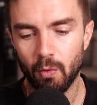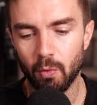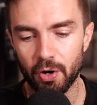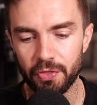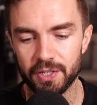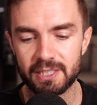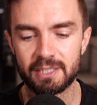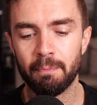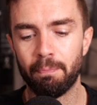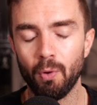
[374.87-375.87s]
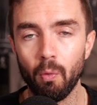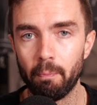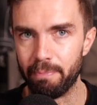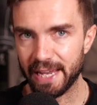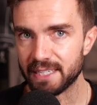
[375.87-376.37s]
were the simple
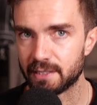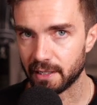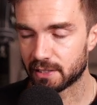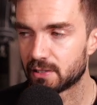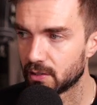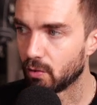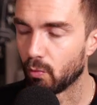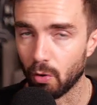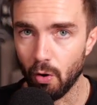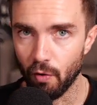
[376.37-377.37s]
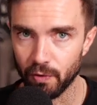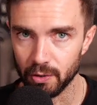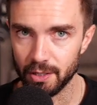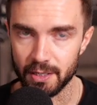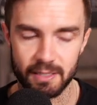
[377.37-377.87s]
basics were
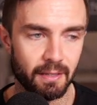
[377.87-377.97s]
overlooked.